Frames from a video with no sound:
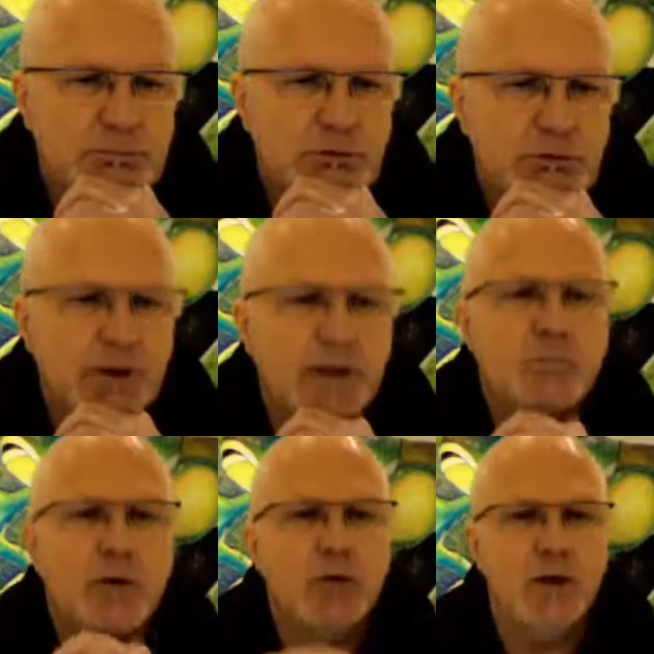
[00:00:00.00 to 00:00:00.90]
Okay,
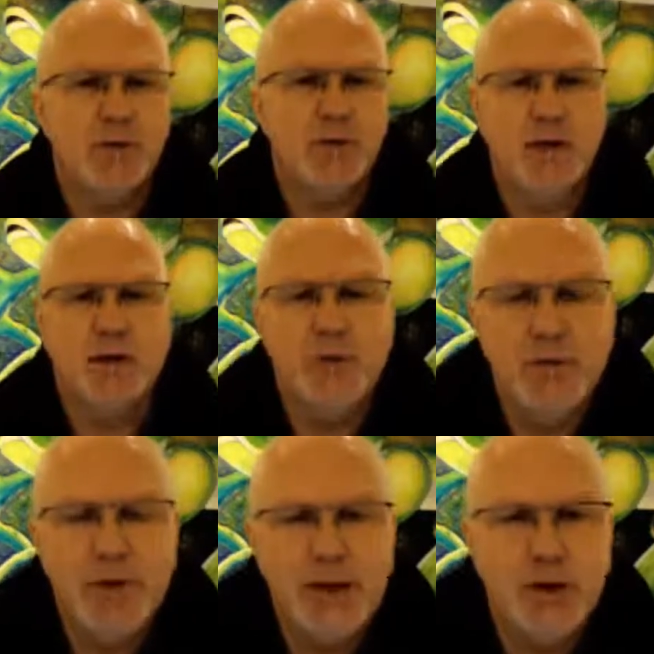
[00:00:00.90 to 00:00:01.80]
by the way, if you have
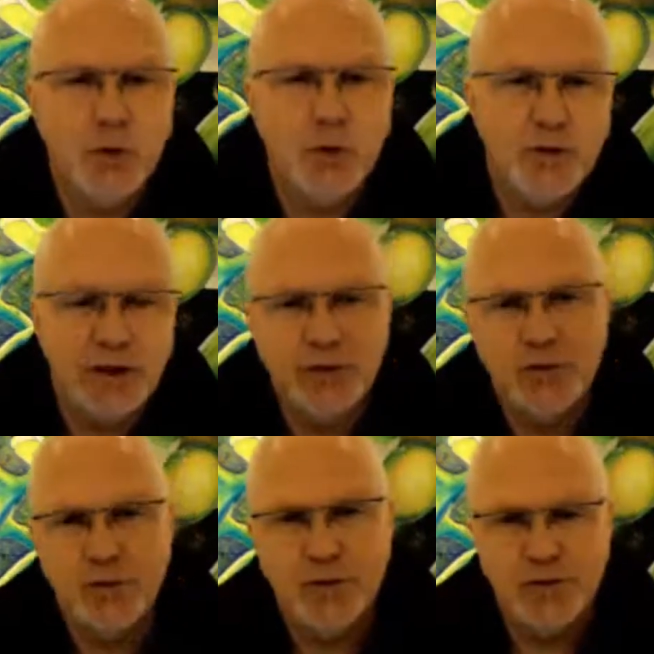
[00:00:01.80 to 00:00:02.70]
any critique, even
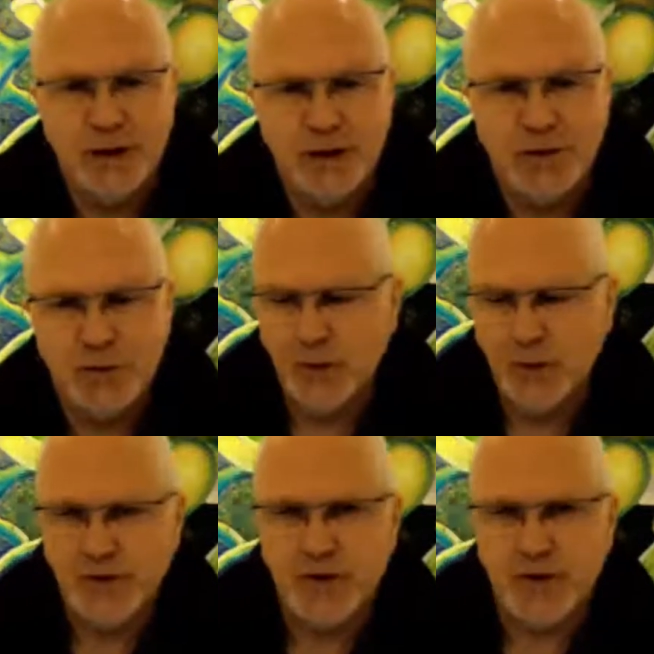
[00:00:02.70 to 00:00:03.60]
if it's negative or
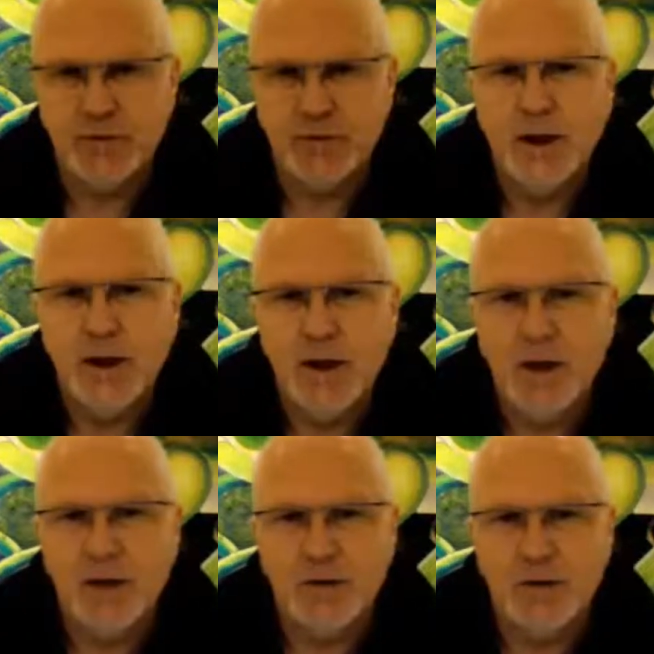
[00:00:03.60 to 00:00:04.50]
positive,
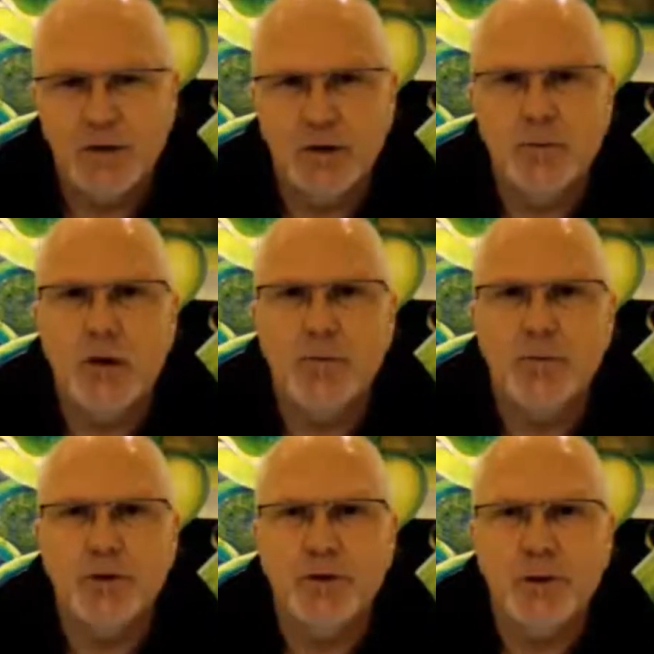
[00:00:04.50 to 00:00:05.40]
there's a
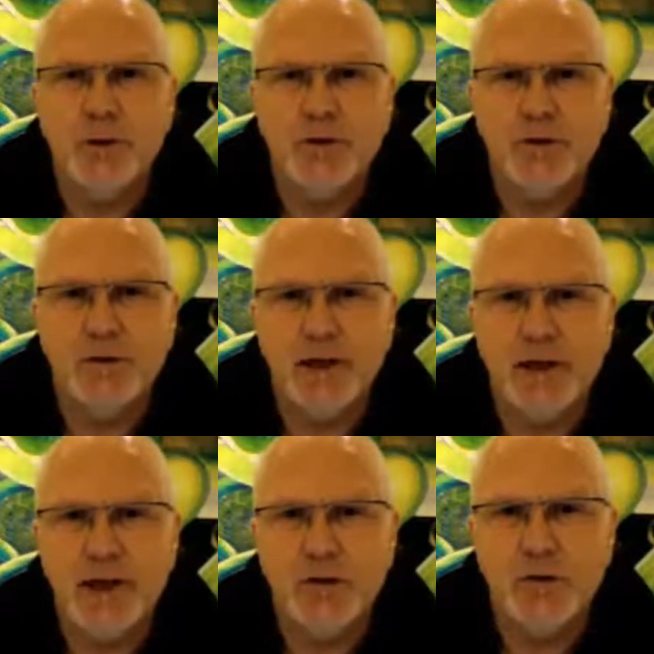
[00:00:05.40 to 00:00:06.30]
possibility at the
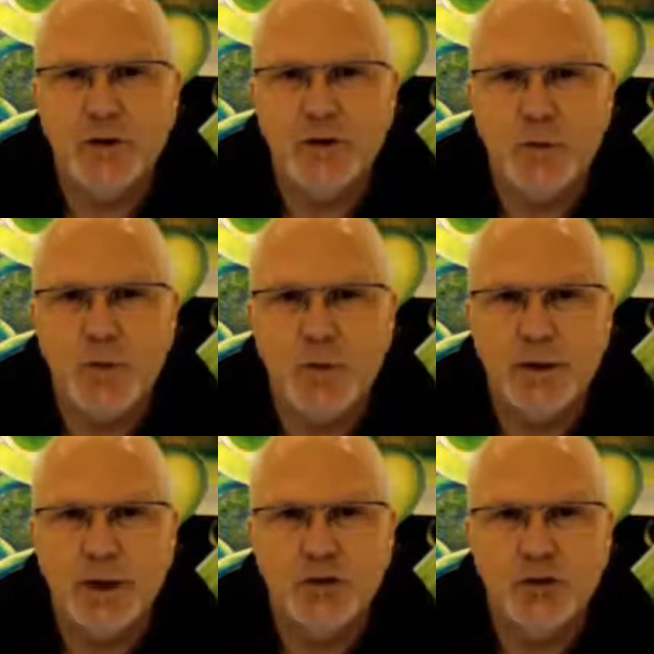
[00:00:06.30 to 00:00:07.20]
end of the
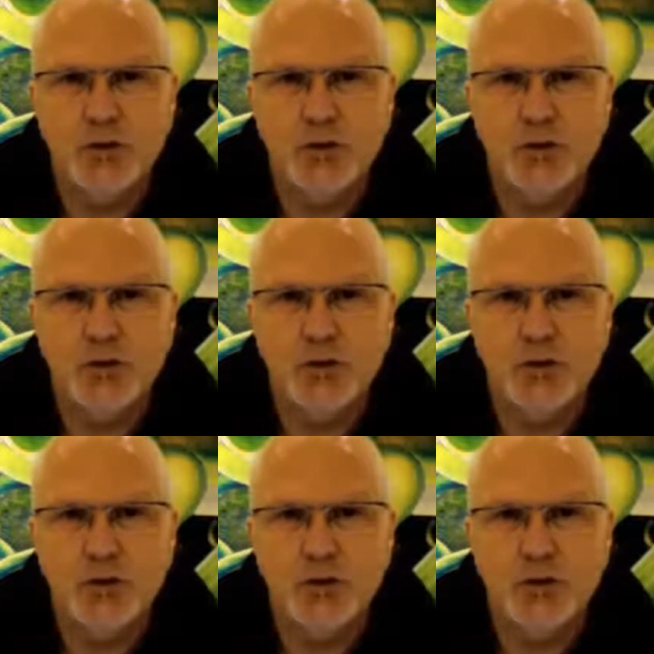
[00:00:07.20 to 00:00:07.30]
webinar